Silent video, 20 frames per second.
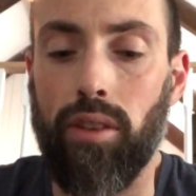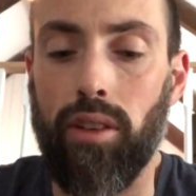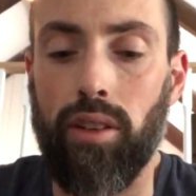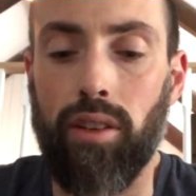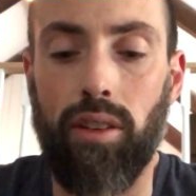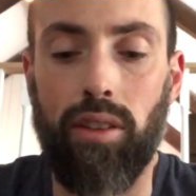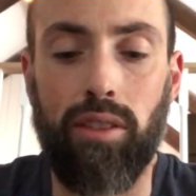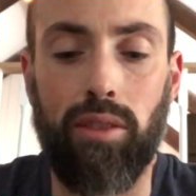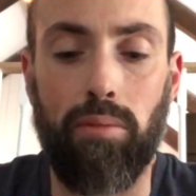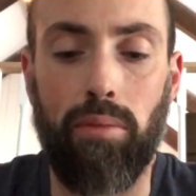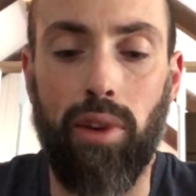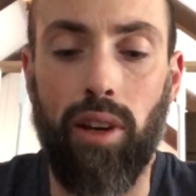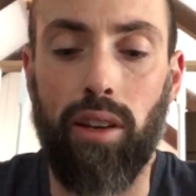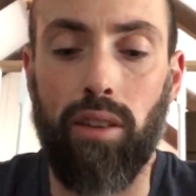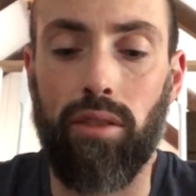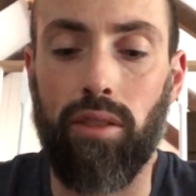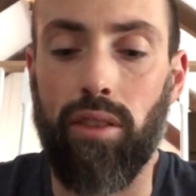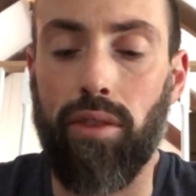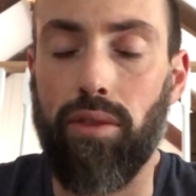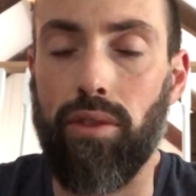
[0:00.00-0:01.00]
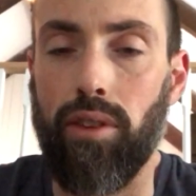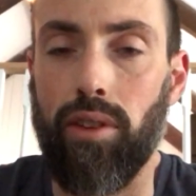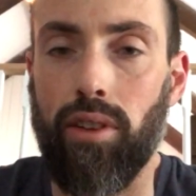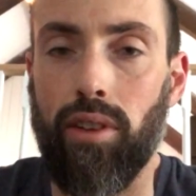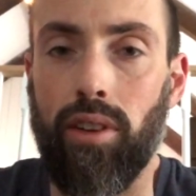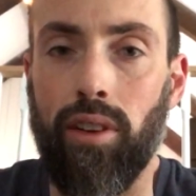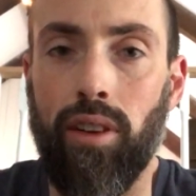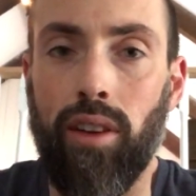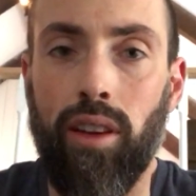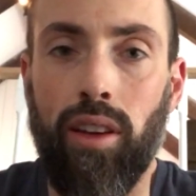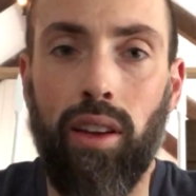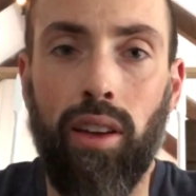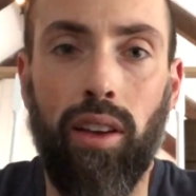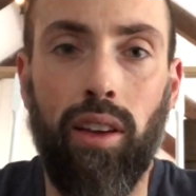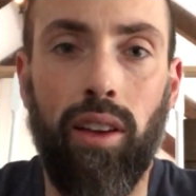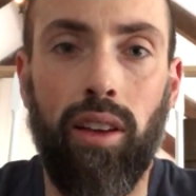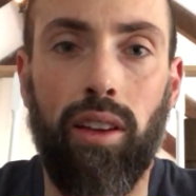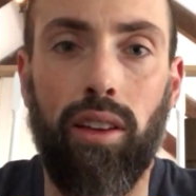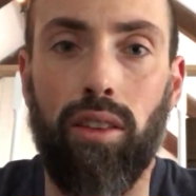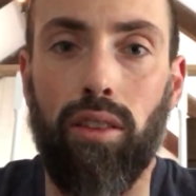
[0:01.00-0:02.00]
And it doesn't matter if you're
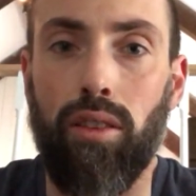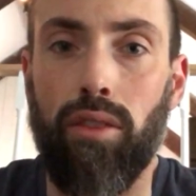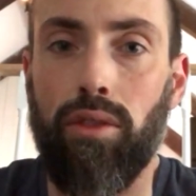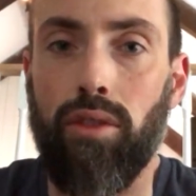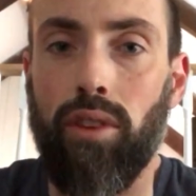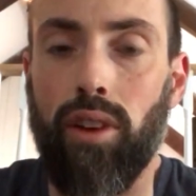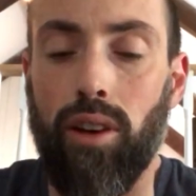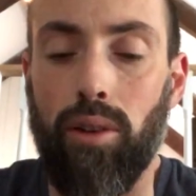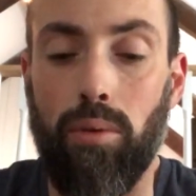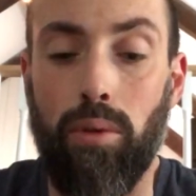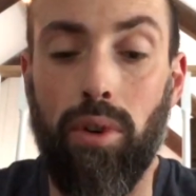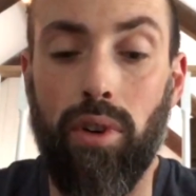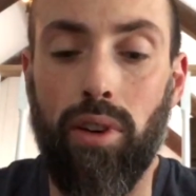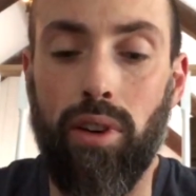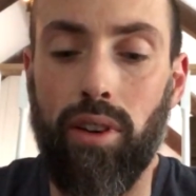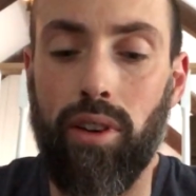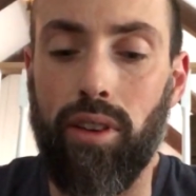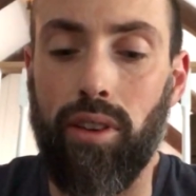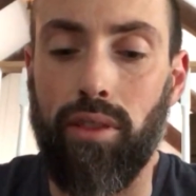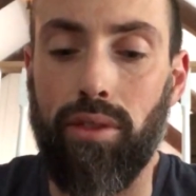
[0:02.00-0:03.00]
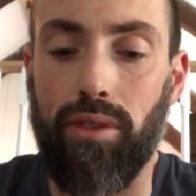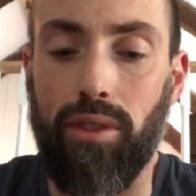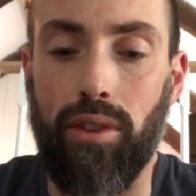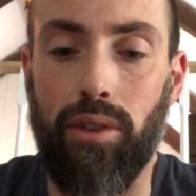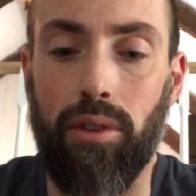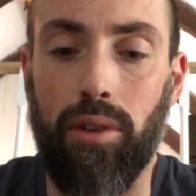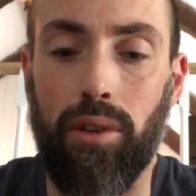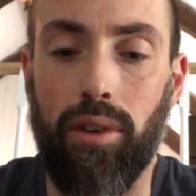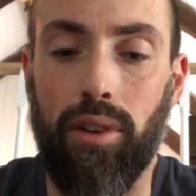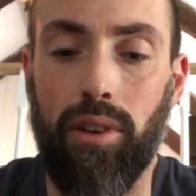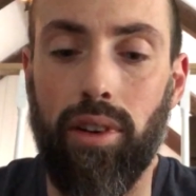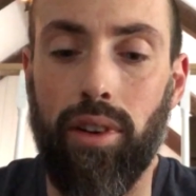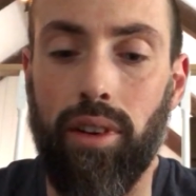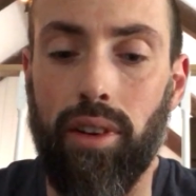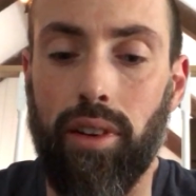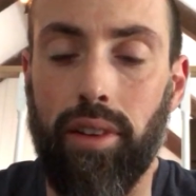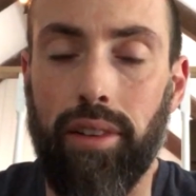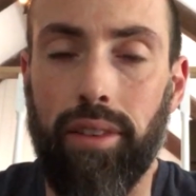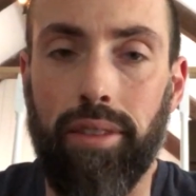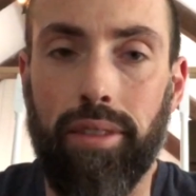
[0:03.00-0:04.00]
at work, if
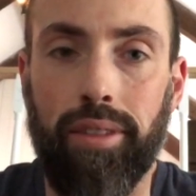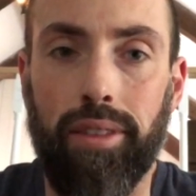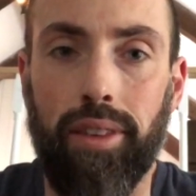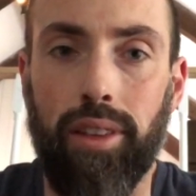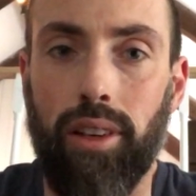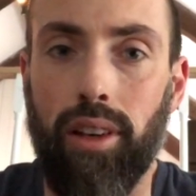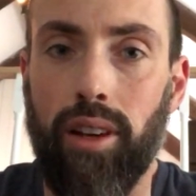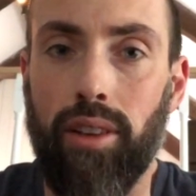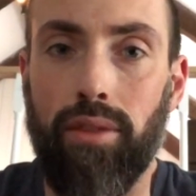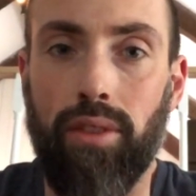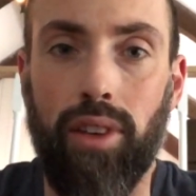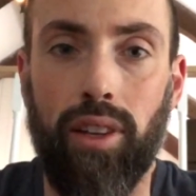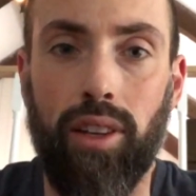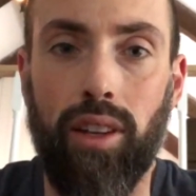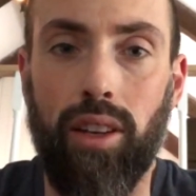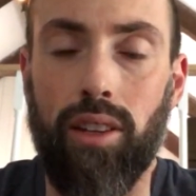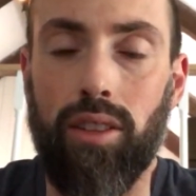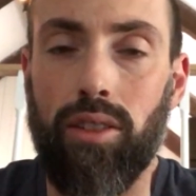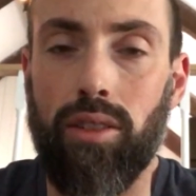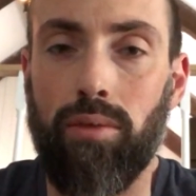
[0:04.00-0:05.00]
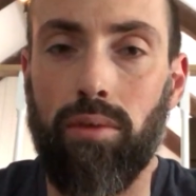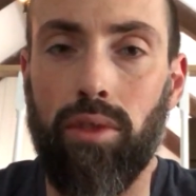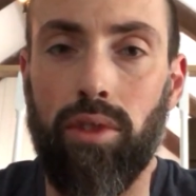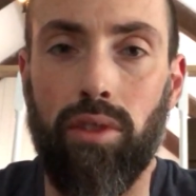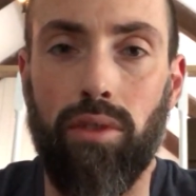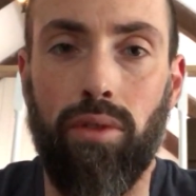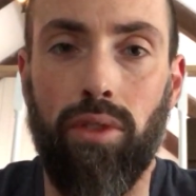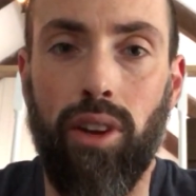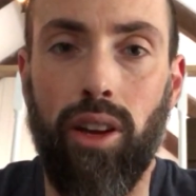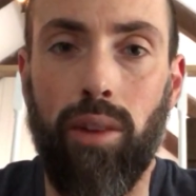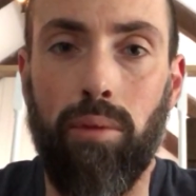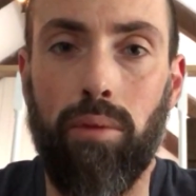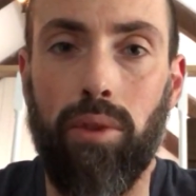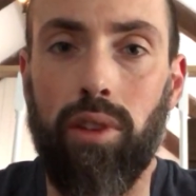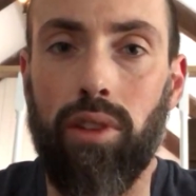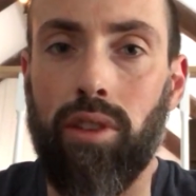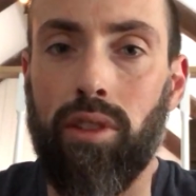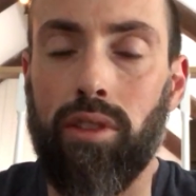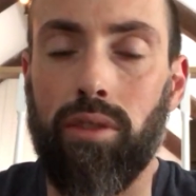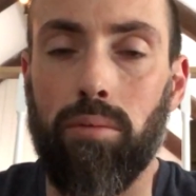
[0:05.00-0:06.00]
you're on vacation with your family,
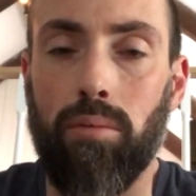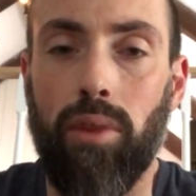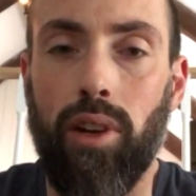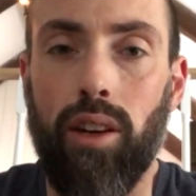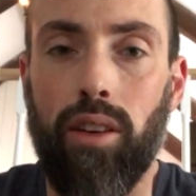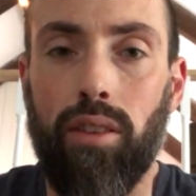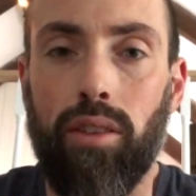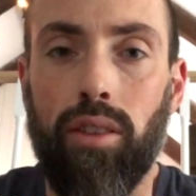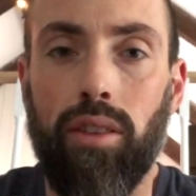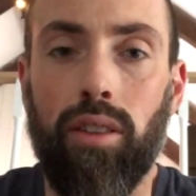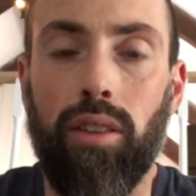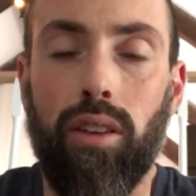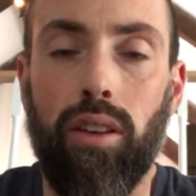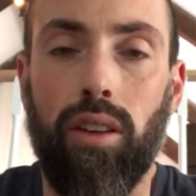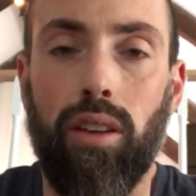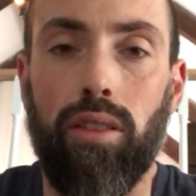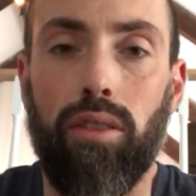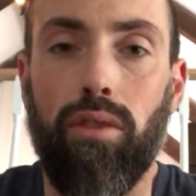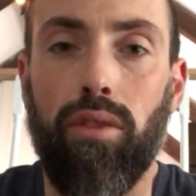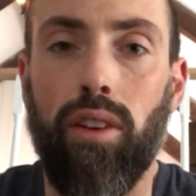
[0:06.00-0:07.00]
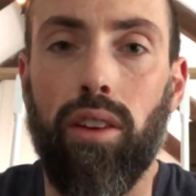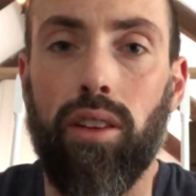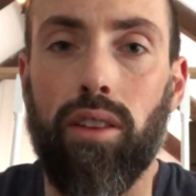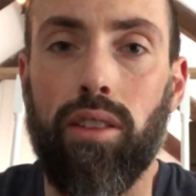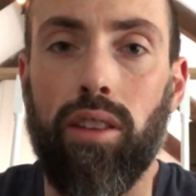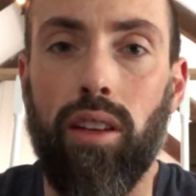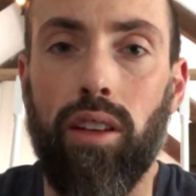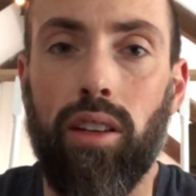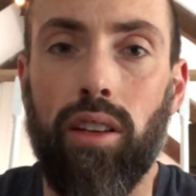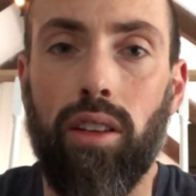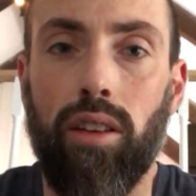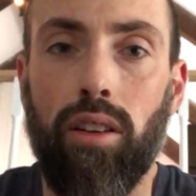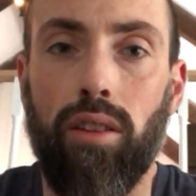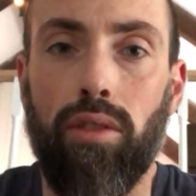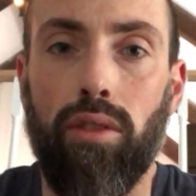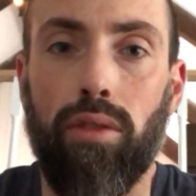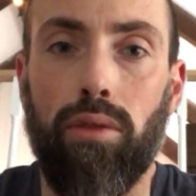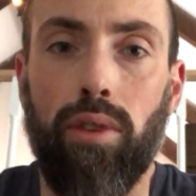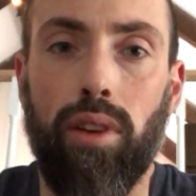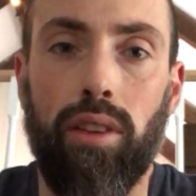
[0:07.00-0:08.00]
it doesn't matter. You've got to take care
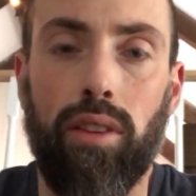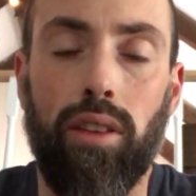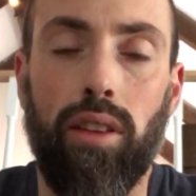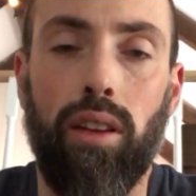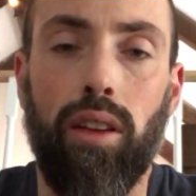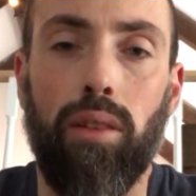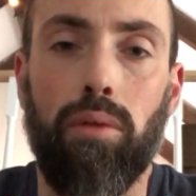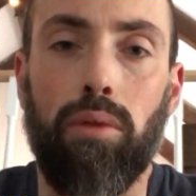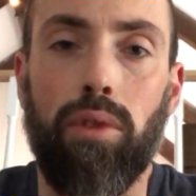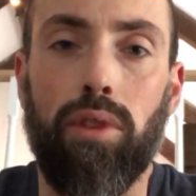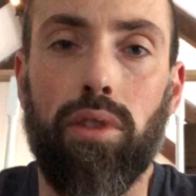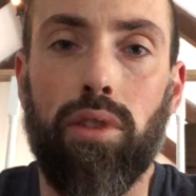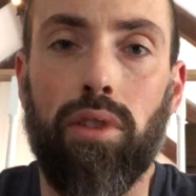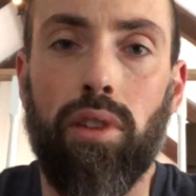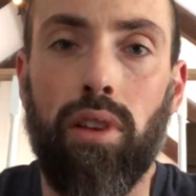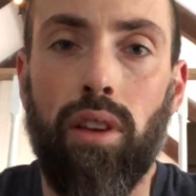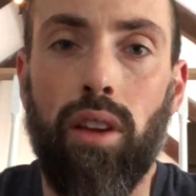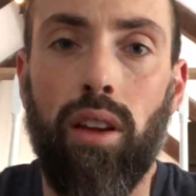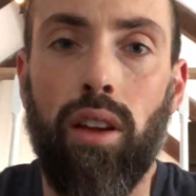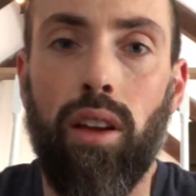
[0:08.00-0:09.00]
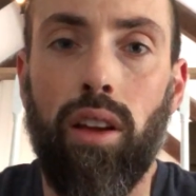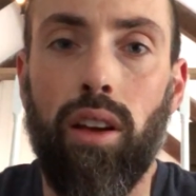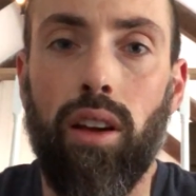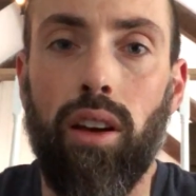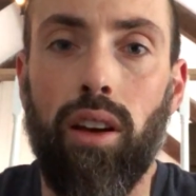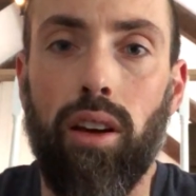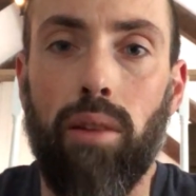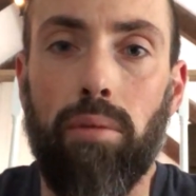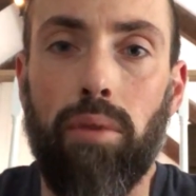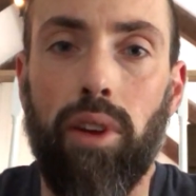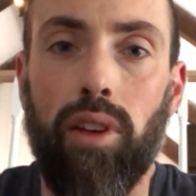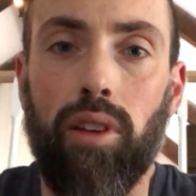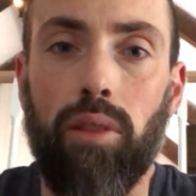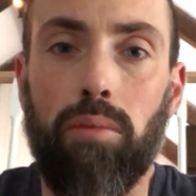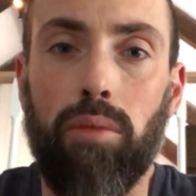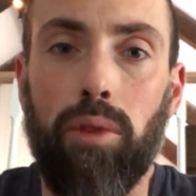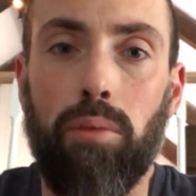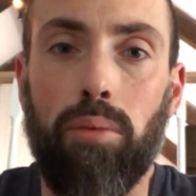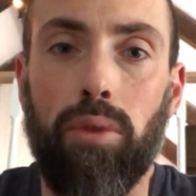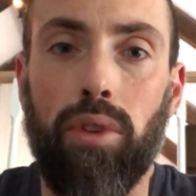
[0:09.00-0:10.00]
of it right then, which that
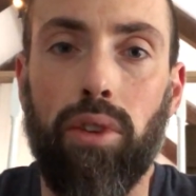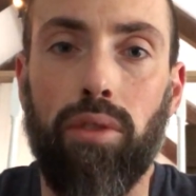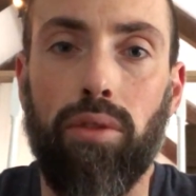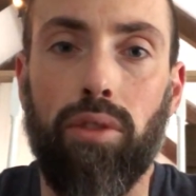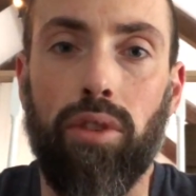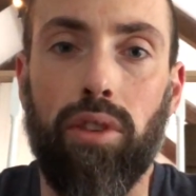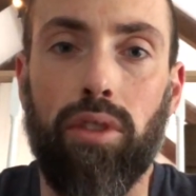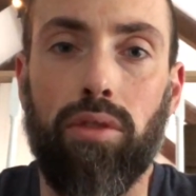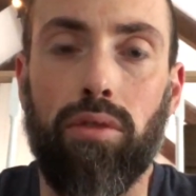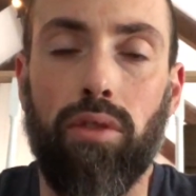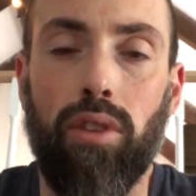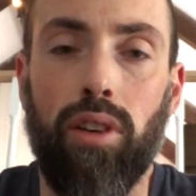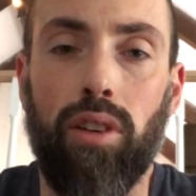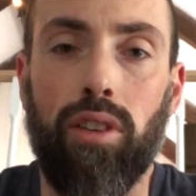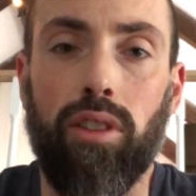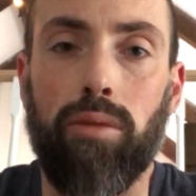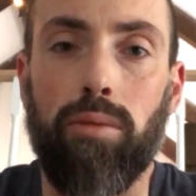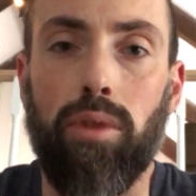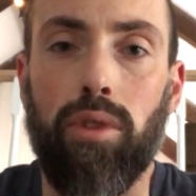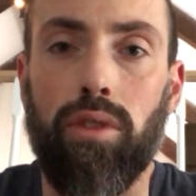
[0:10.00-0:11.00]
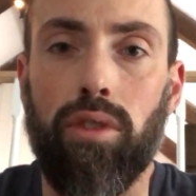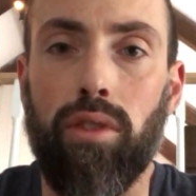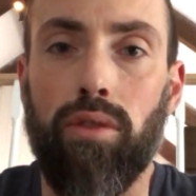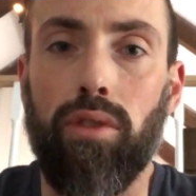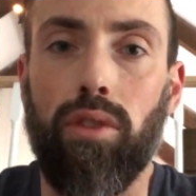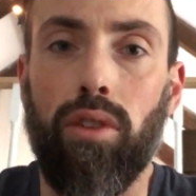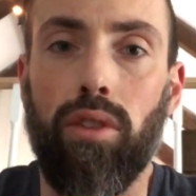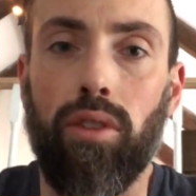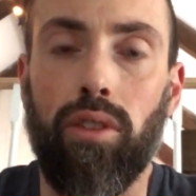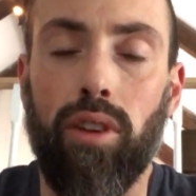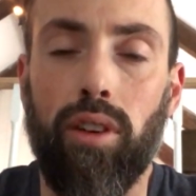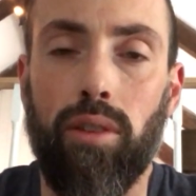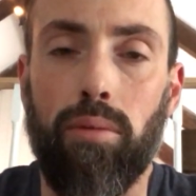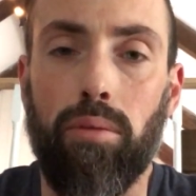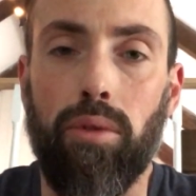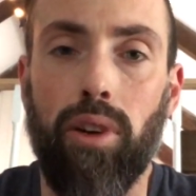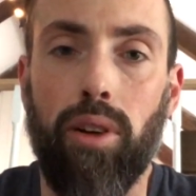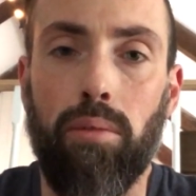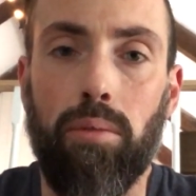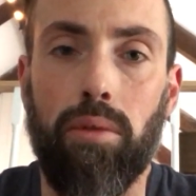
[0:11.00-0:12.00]
can be pretty frustrating, especially if you own a lot of
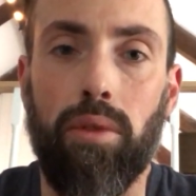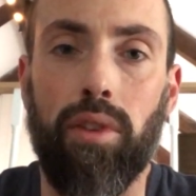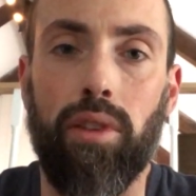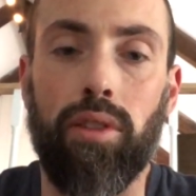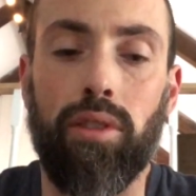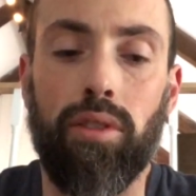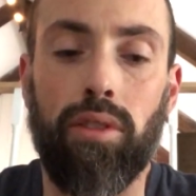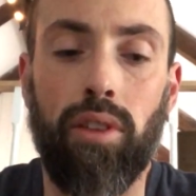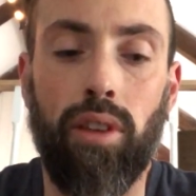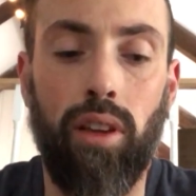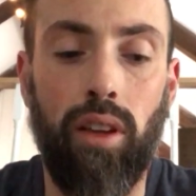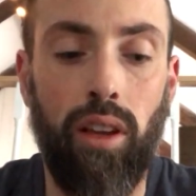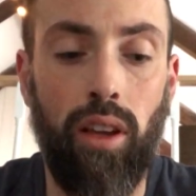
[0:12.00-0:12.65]
properties.